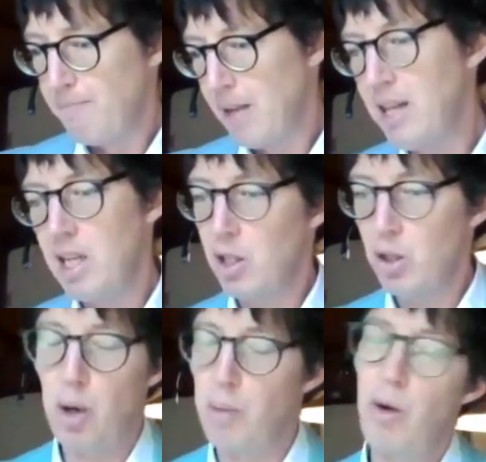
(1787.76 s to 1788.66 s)
in the
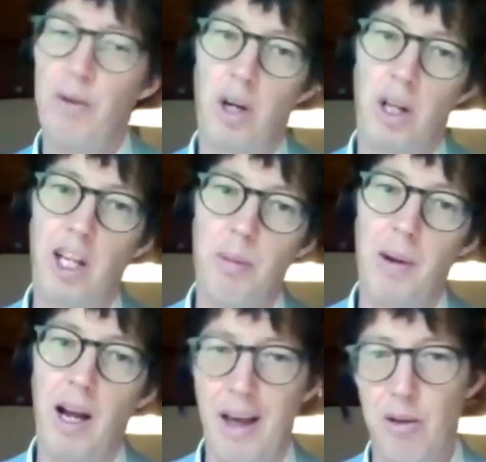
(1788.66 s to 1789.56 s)
interim, we've got to think
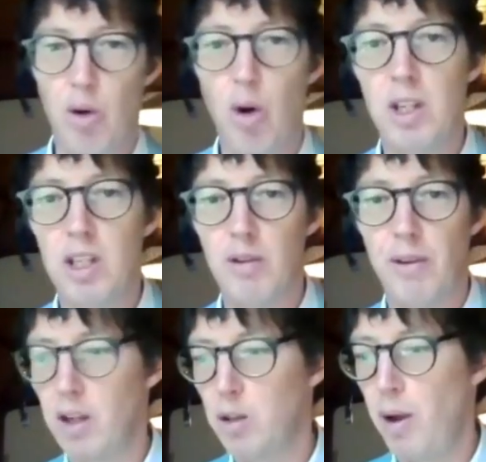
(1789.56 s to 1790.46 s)
about other options for
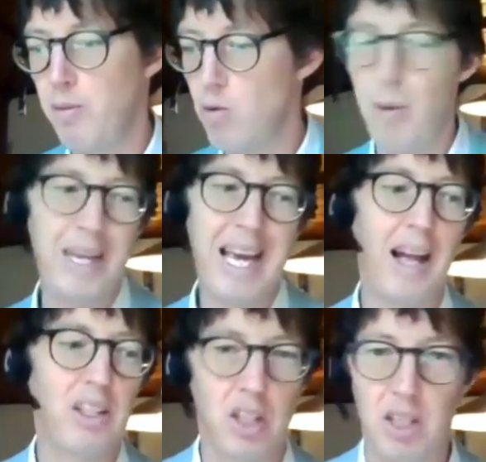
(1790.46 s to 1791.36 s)
those people, and we
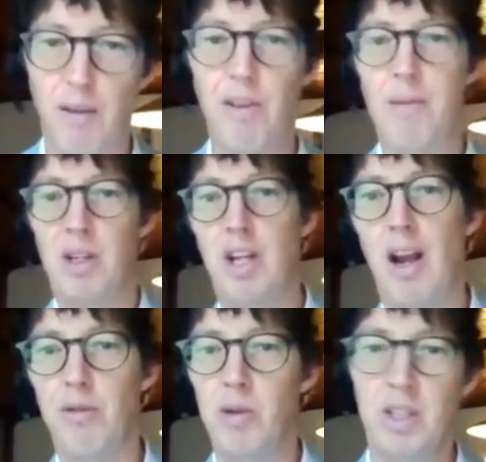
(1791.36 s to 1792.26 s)
can't just give them a
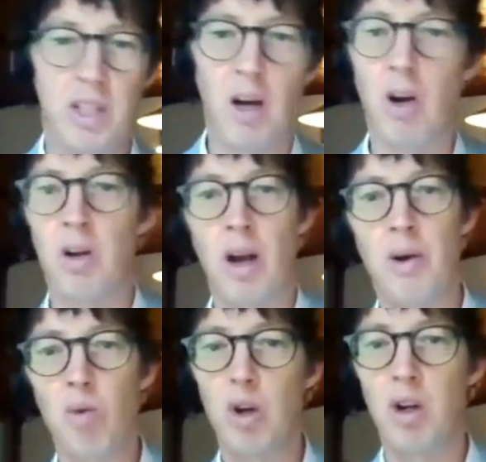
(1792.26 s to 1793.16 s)
shovel and say, "Oh, go
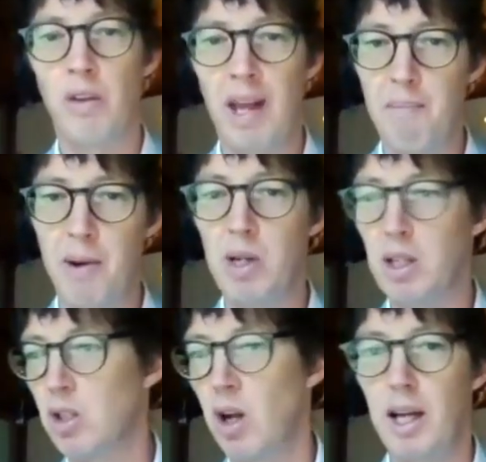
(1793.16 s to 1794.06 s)
and work on that
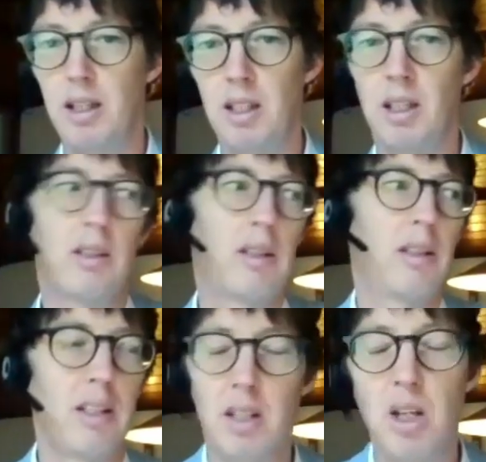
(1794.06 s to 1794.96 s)
building site."
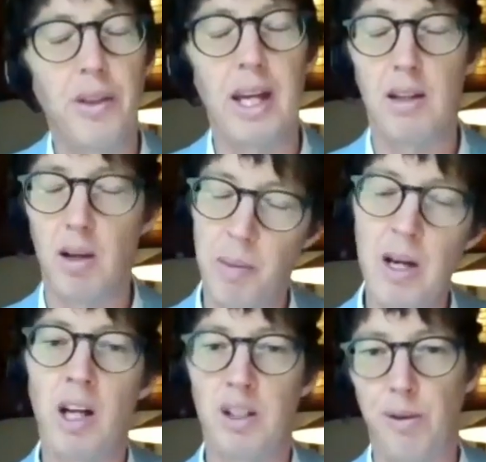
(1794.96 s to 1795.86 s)
It's not that. It'd be
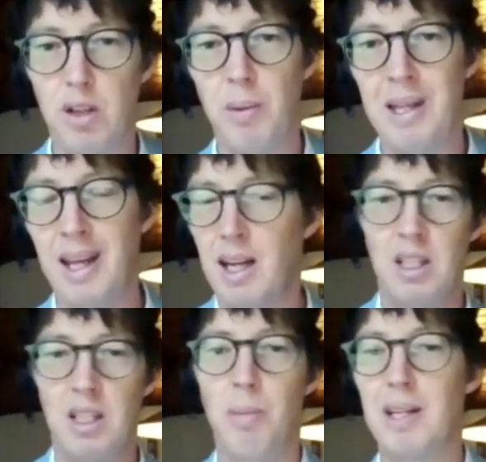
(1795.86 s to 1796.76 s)
nice for it to be that
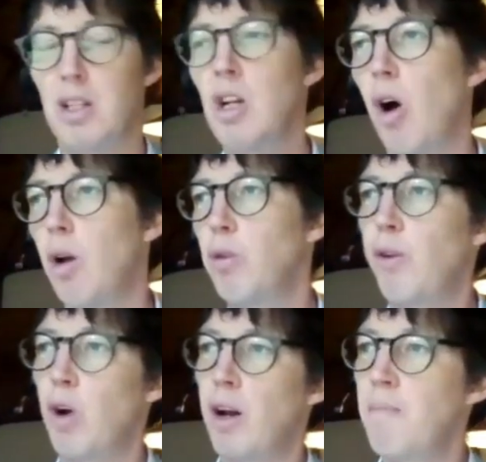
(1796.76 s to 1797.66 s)
easy, but it's not. We've
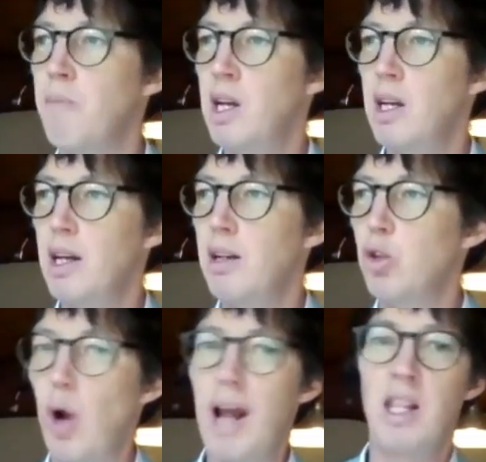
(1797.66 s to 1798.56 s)
got to
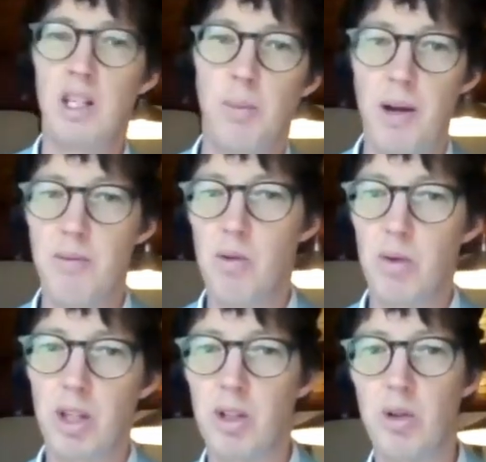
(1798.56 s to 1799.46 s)
train these people
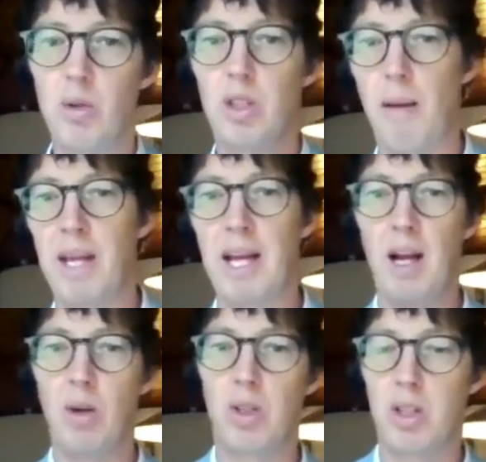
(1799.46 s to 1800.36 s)
to do something
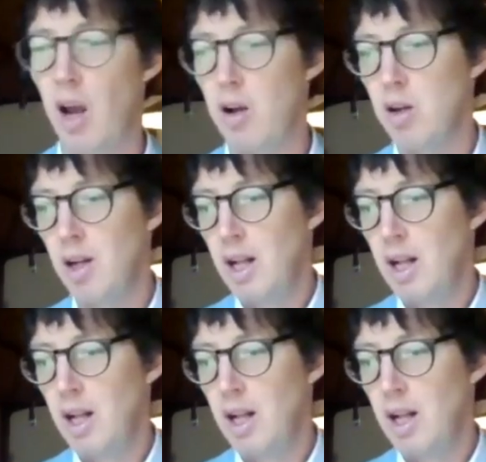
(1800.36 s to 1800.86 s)
else. So,